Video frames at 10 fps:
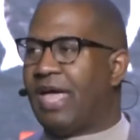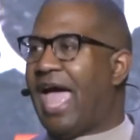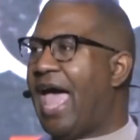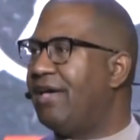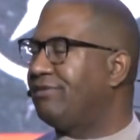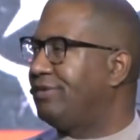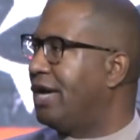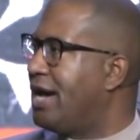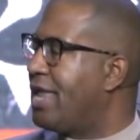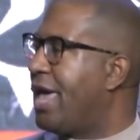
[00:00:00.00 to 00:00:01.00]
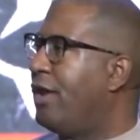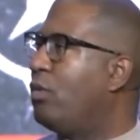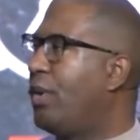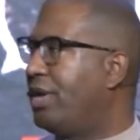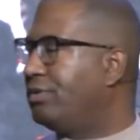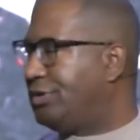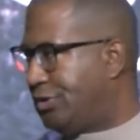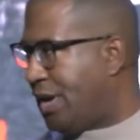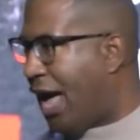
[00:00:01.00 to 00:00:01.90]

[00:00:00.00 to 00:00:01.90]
has done and will do.